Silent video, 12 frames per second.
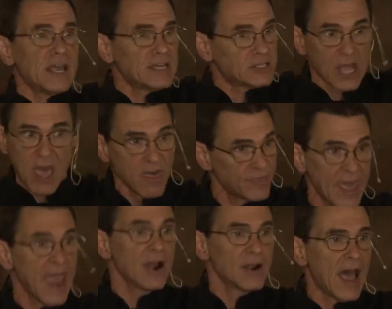is.
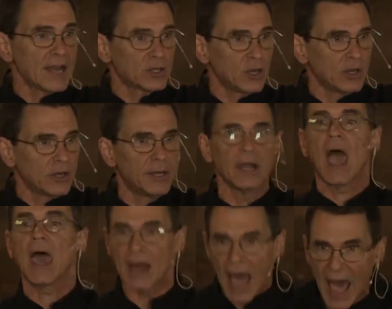They're not good,
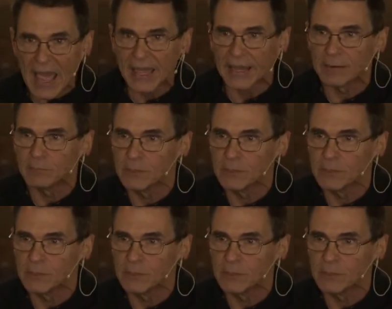and I am.